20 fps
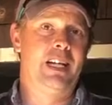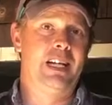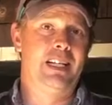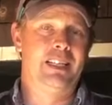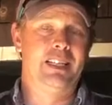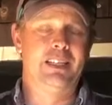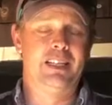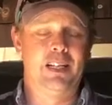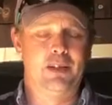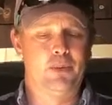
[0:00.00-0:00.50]

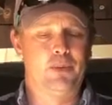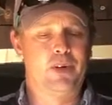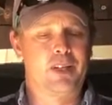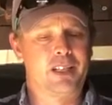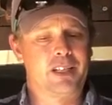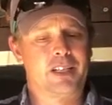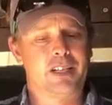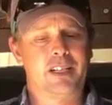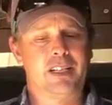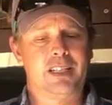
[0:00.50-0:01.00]
and you didn't want
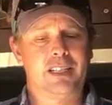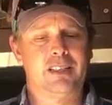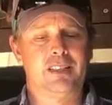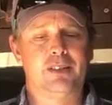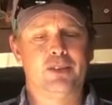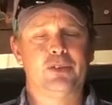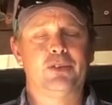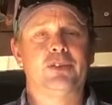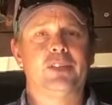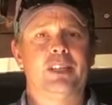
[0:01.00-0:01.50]
to cut it and
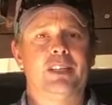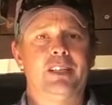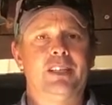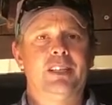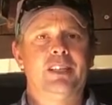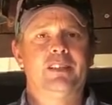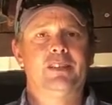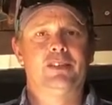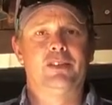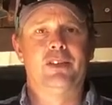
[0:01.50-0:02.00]
lose it.
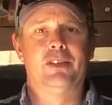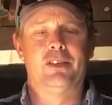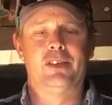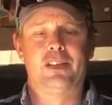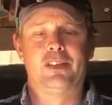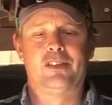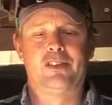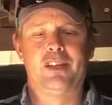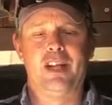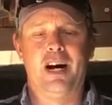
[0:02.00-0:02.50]
So
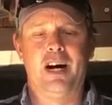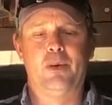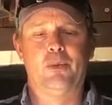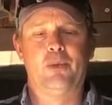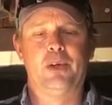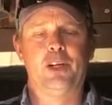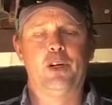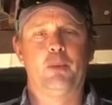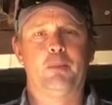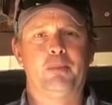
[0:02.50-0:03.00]
this knot
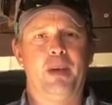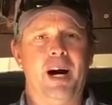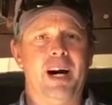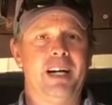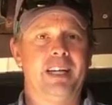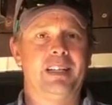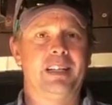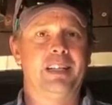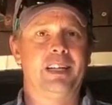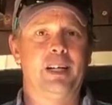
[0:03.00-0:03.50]
will
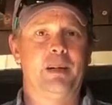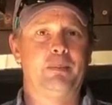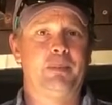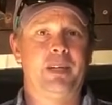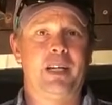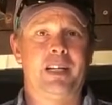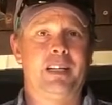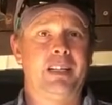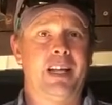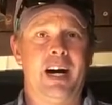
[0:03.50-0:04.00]
bind up
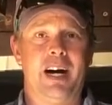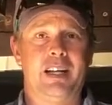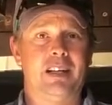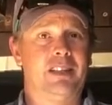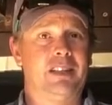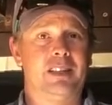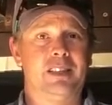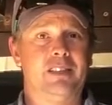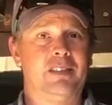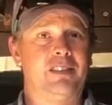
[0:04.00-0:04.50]
and
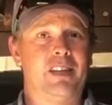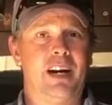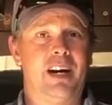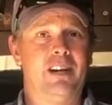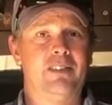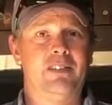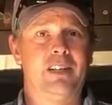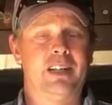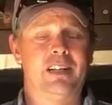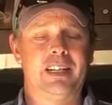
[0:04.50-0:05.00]
not
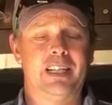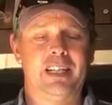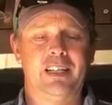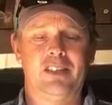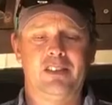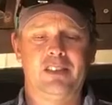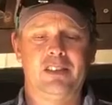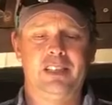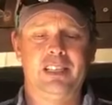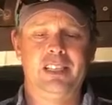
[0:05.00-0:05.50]
untie very
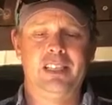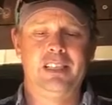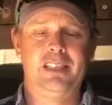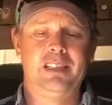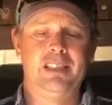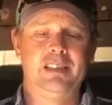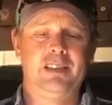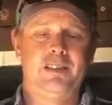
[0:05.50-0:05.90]
easily.